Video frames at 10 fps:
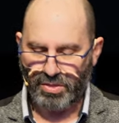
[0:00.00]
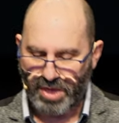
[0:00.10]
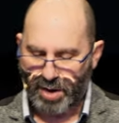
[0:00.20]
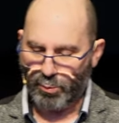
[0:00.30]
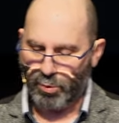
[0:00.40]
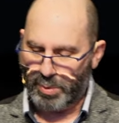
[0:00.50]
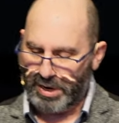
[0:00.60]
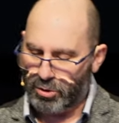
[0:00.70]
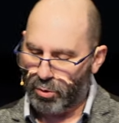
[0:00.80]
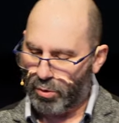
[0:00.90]
that will be
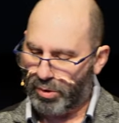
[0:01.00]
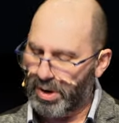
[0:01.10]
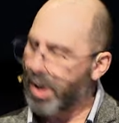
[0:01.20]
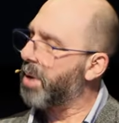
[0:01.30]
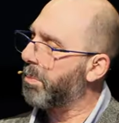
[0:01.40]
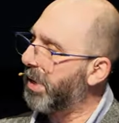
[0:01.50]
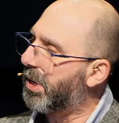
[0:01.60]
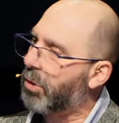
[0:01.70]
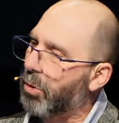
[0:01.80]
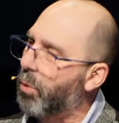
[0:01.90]
glory
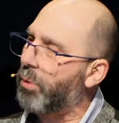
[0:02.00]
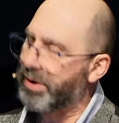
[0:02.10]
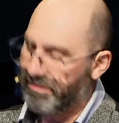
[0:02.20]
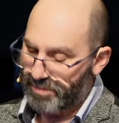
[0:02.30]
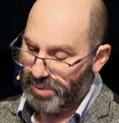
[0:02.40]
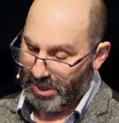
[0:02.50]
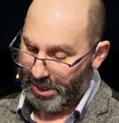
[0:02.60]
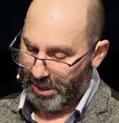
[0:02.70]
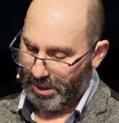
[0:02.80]
for me.